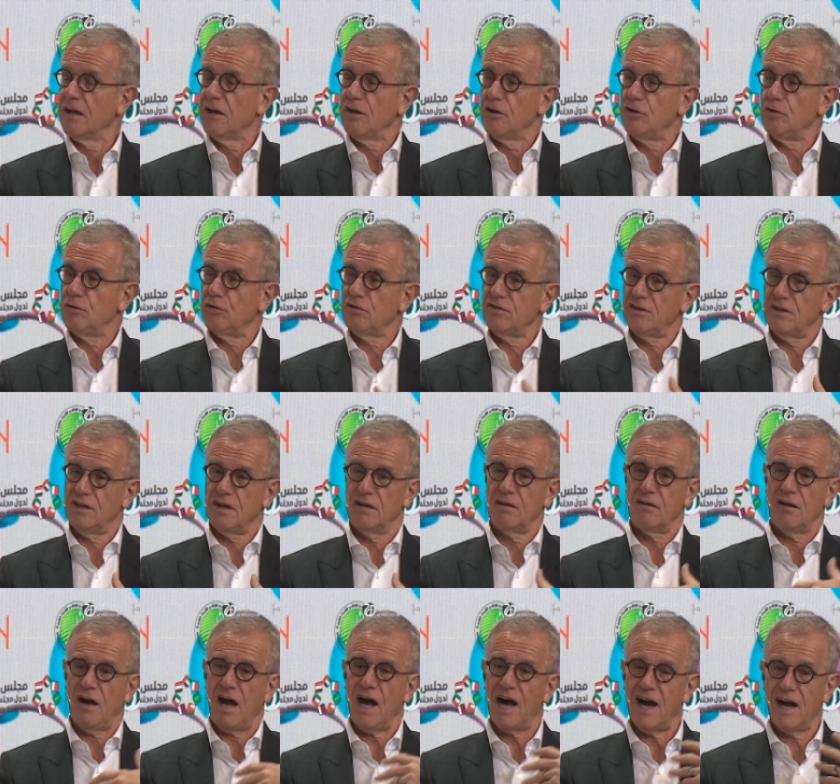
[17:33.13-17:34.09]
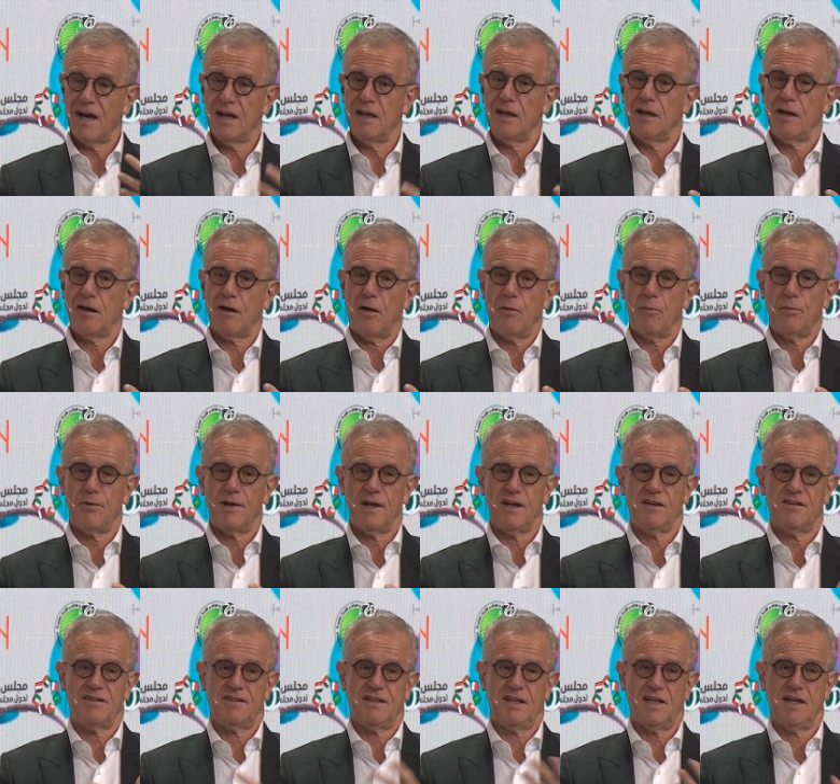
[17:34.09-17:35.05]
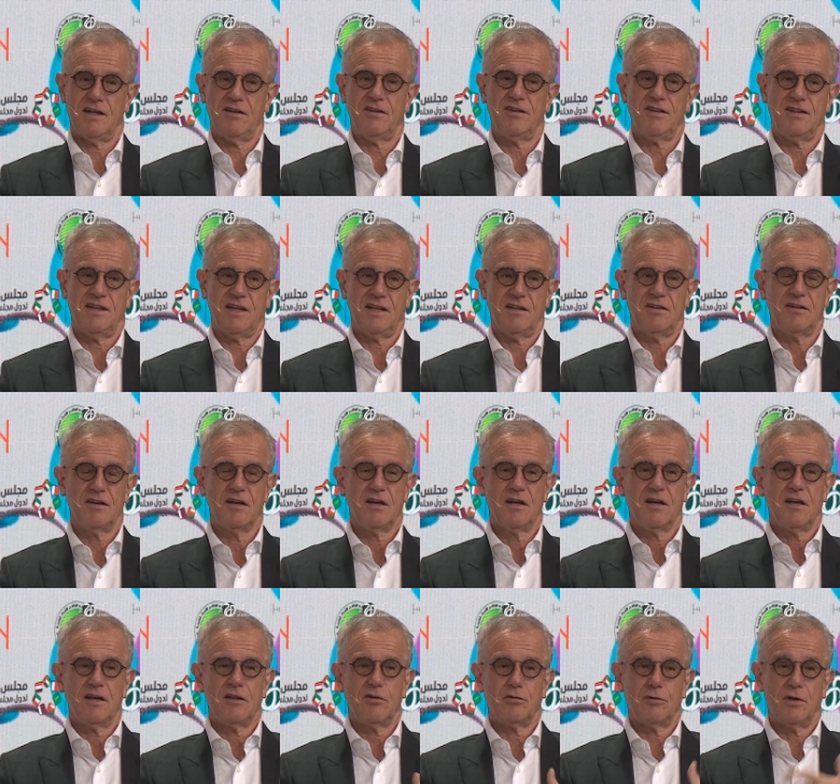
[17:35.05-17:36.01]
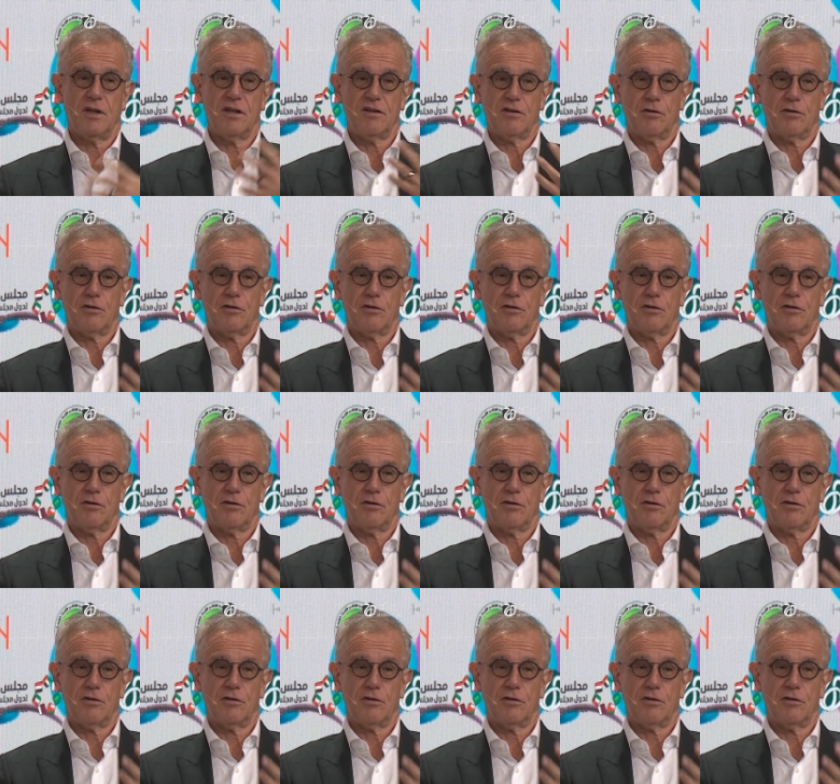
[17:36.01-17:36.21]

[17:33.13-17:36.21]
using a highly complex data set to